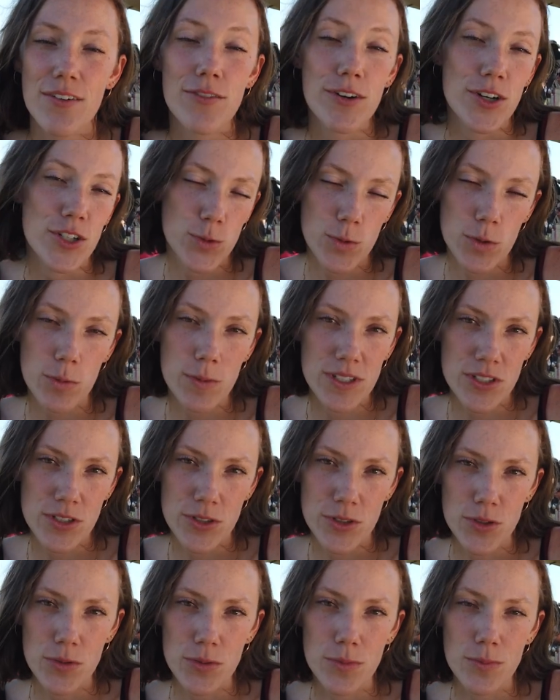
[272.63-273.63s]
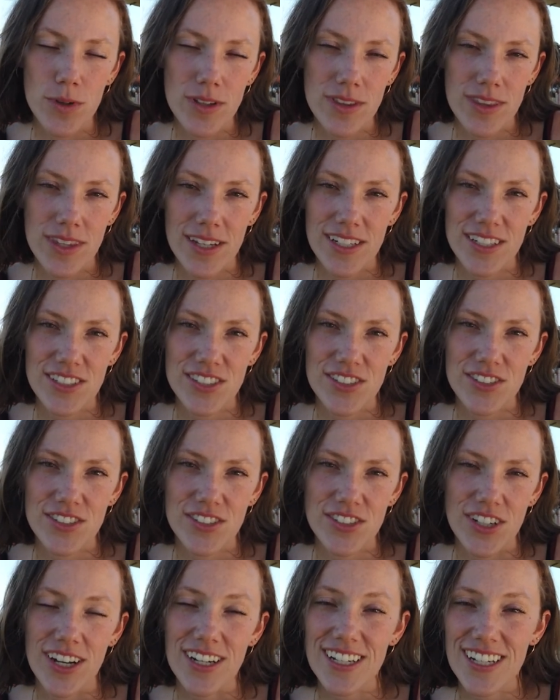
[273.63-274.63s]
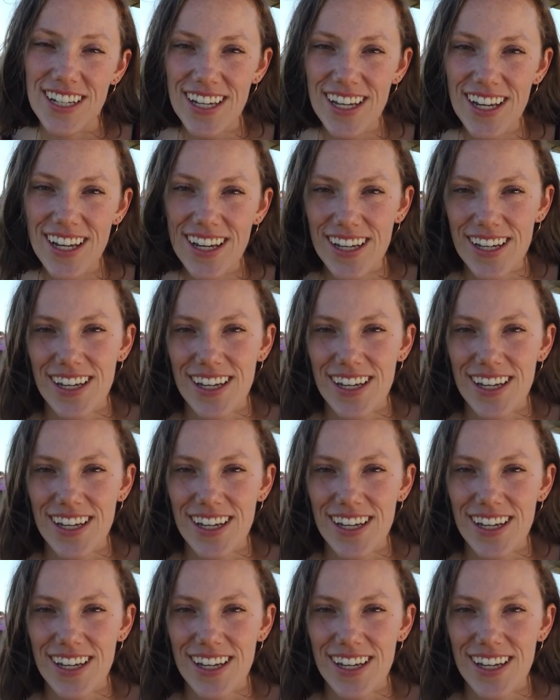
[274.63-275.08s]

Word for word: First we went to Monte Xanic